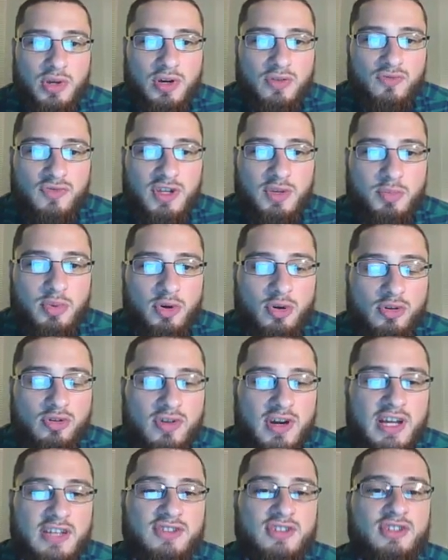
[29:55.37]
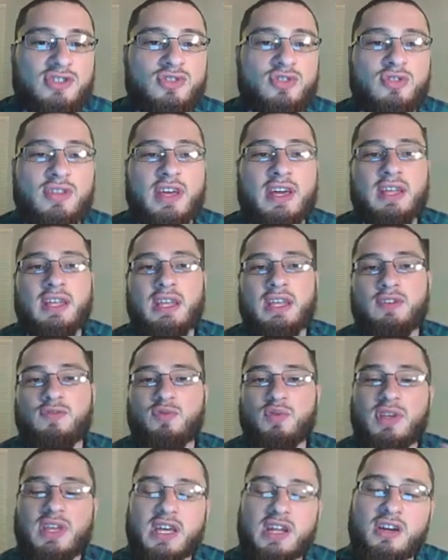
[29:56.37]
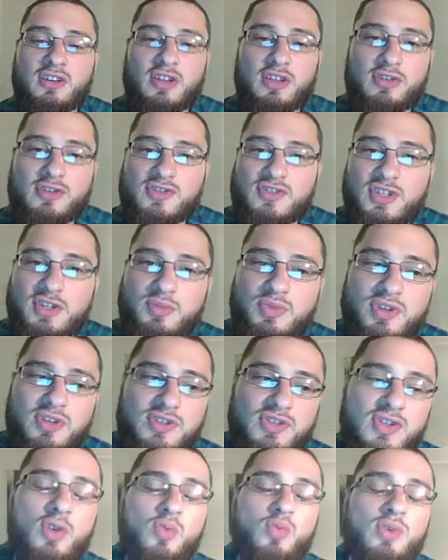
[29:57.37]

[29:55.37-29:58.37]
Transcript: are repolarizing so that if we get another stimulus